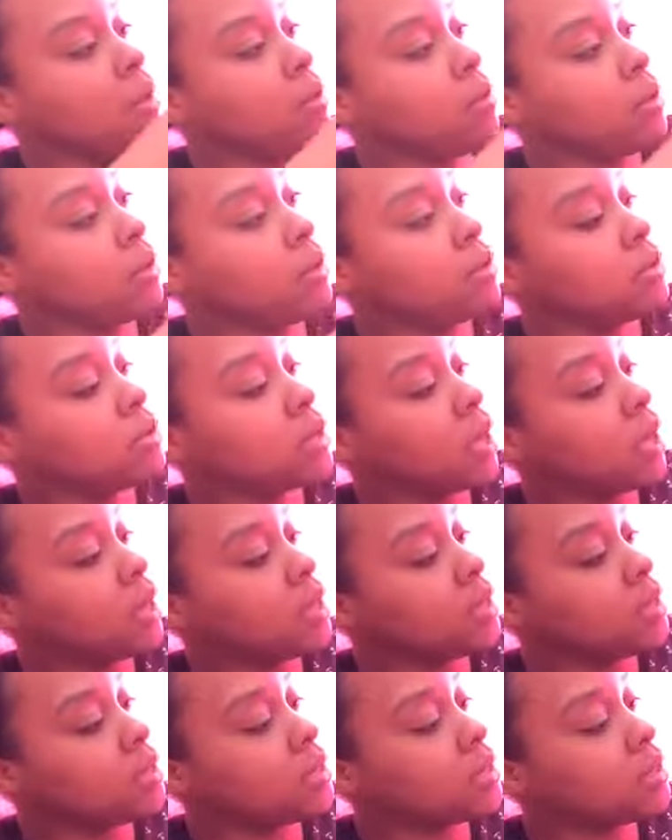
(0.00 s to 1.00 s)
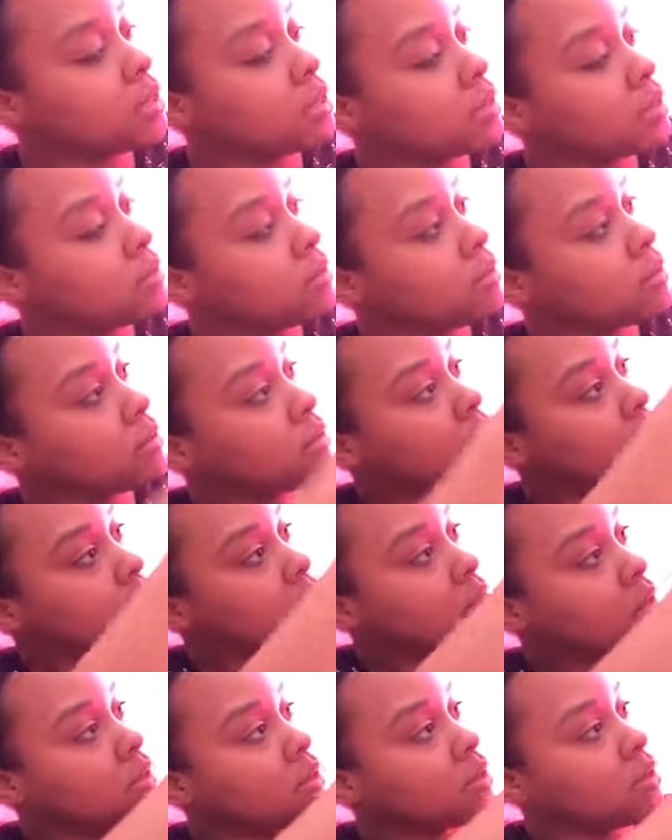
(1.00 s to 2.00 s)
blow dry this
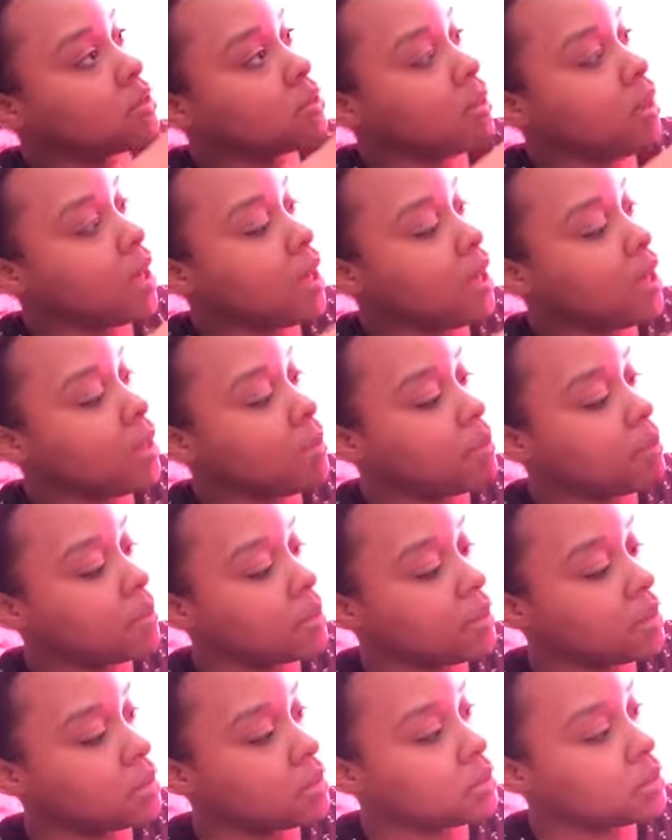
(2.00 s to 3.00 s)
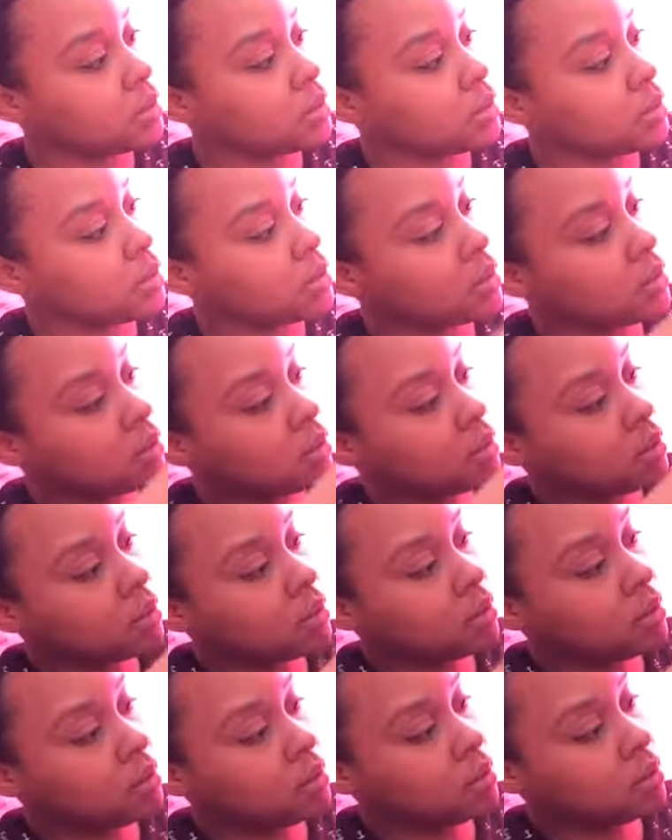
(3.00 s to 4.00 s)
and see what happens,
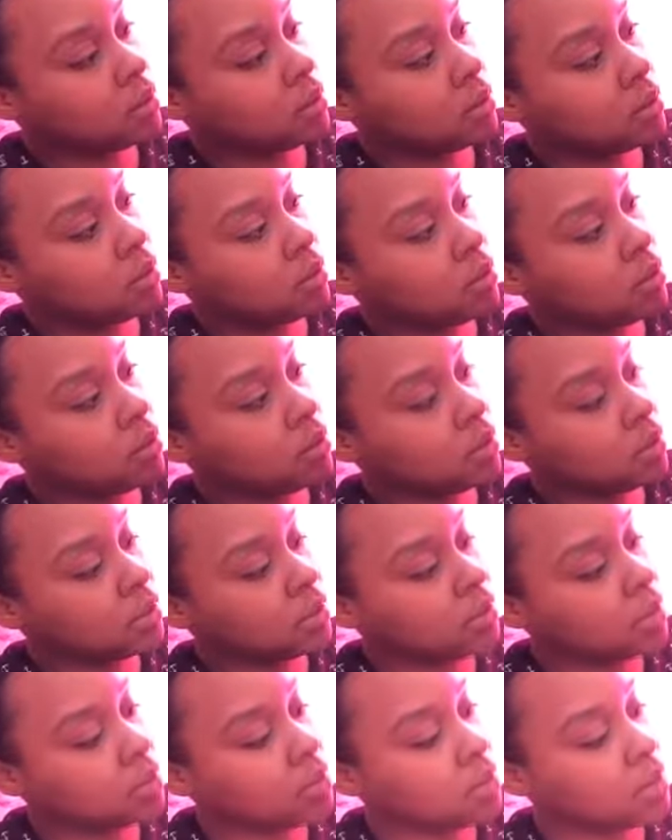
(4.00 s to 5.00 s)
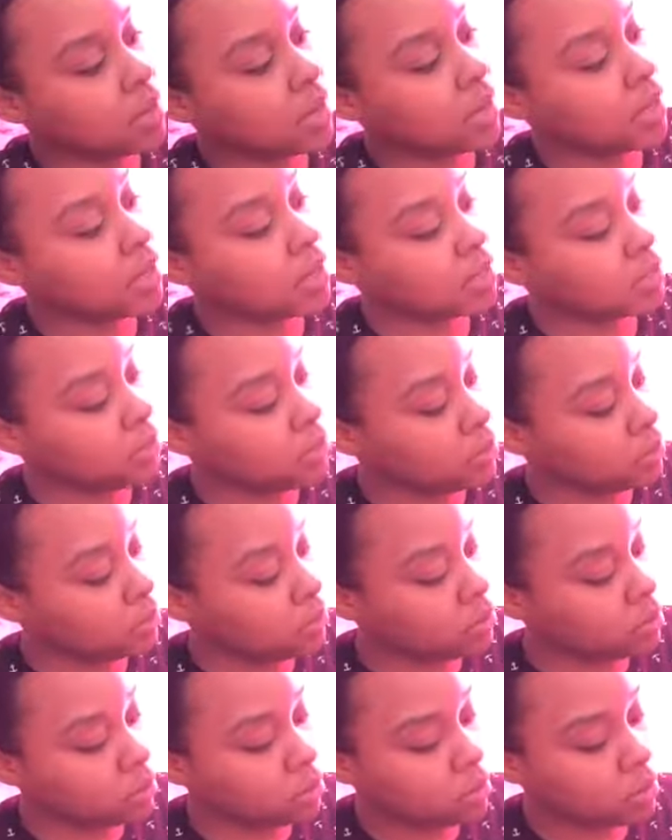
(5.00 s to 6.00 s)
or see what I can
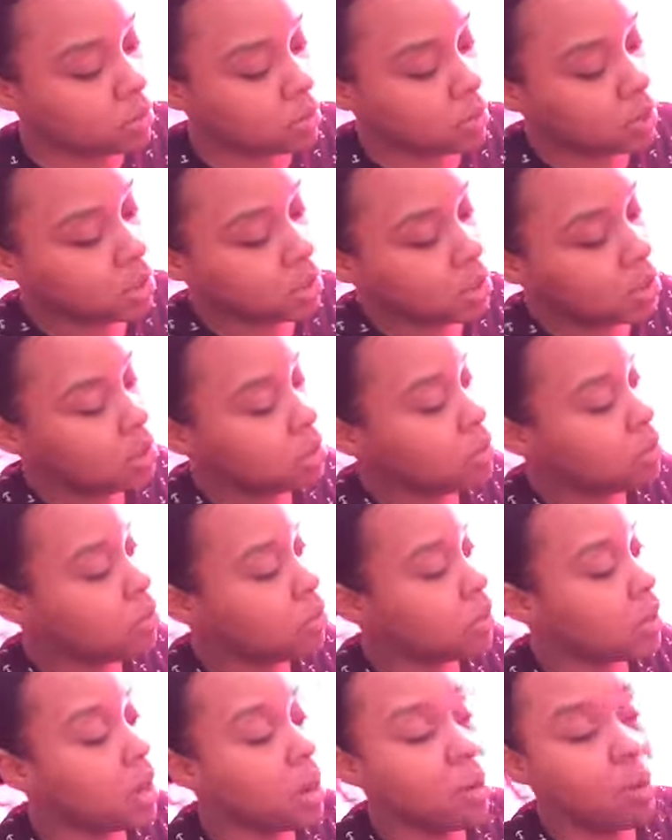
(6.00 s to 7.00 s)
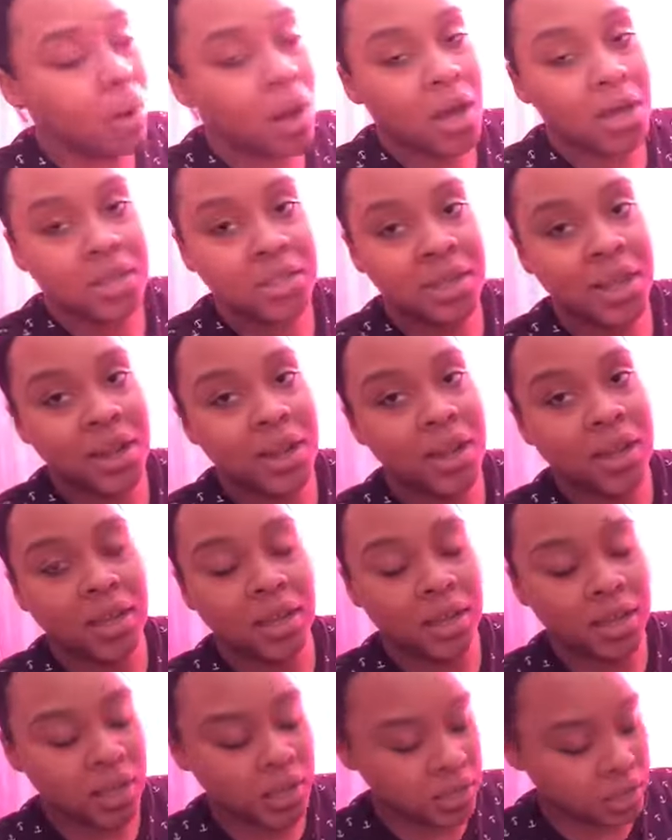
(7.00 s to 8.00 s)
do. When I wash, I didn't
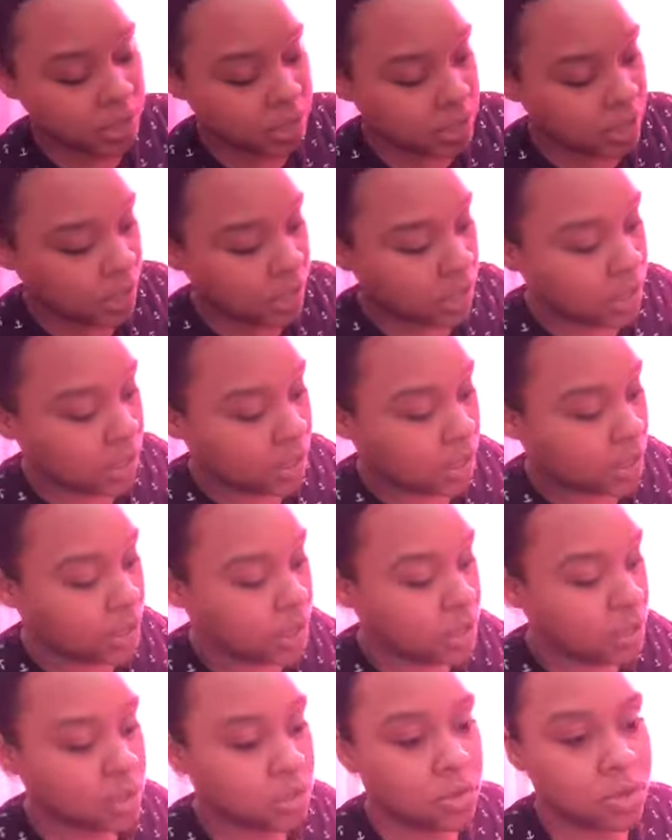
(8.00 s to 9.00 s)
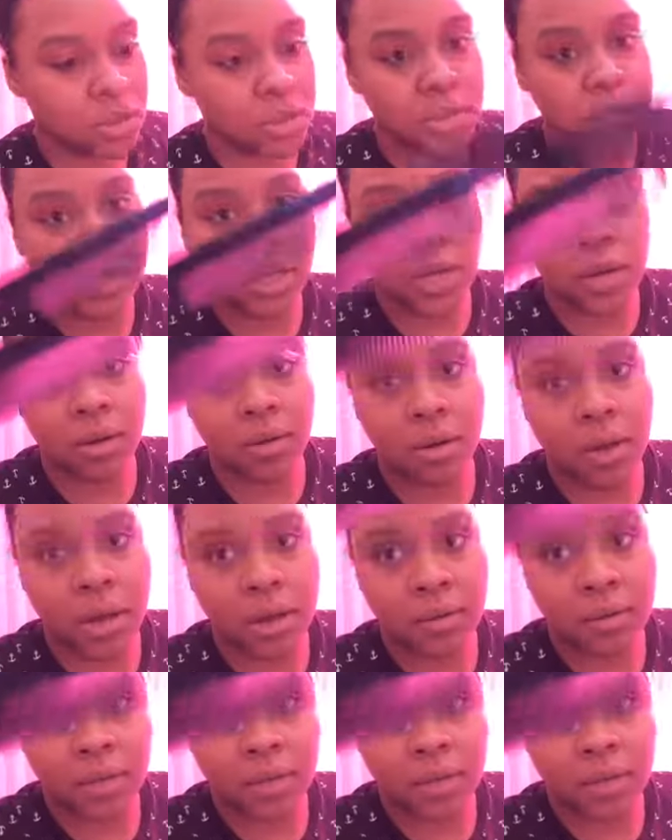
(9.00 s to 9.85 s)
get any shedding, and as you can see, I don't have